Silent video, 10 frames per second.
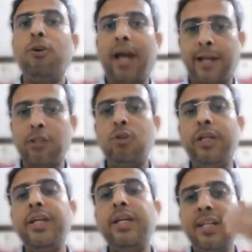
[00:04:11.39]
before
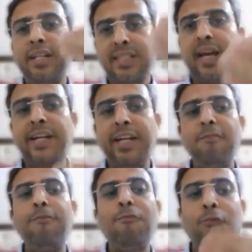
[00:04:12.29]
actually
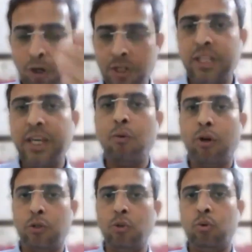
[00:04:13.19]
deciding
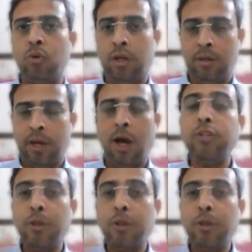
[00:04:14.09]
what they want to,